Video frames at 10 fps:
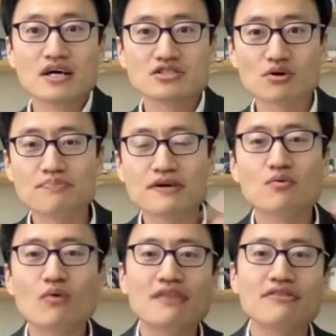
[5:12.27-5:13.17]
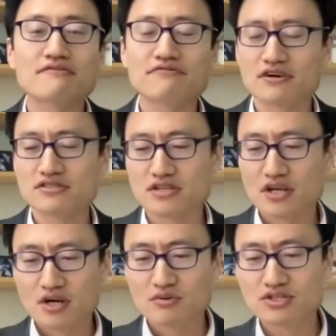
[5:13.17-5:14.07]
So I'll pick one thing first,
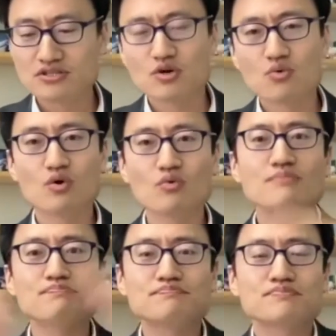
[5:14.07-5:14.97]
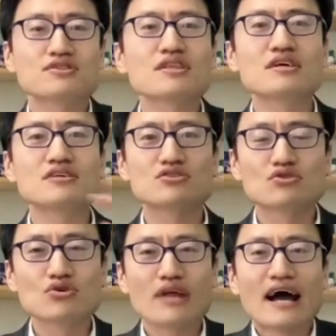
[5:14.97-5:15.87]
which is what a city is
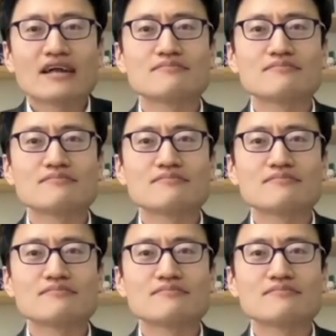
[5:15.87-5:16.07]
good at.